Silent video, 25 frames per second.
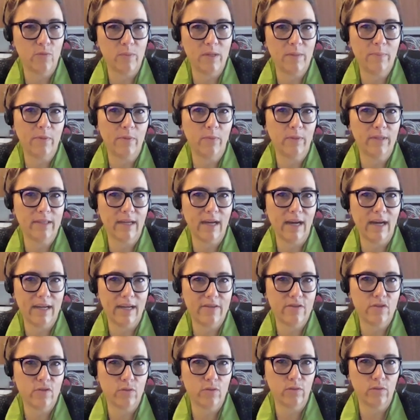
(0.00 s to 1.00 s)
So, people with a
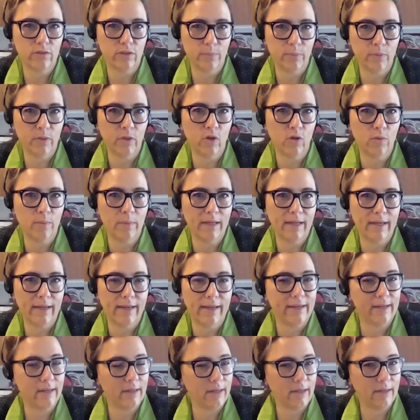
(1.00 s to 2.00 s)
high school diploma
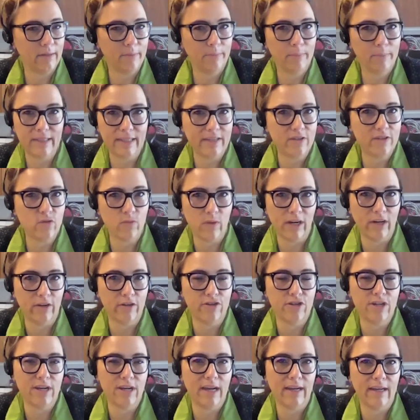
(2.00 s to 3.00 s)
and a police
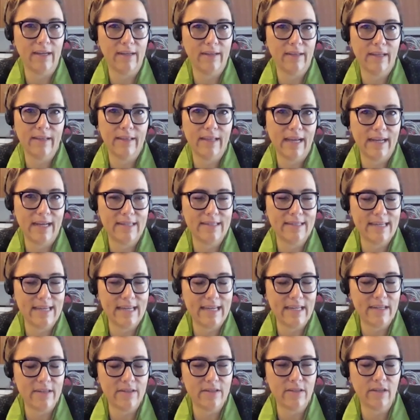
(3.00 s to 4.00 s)
record check, and then that's
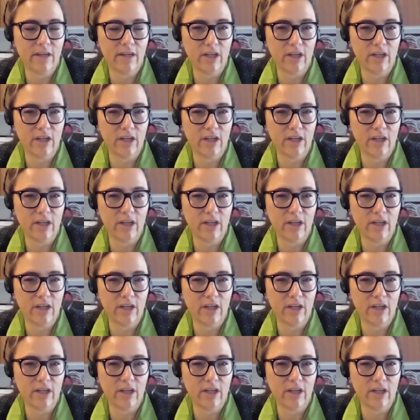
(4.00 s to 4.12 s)
it.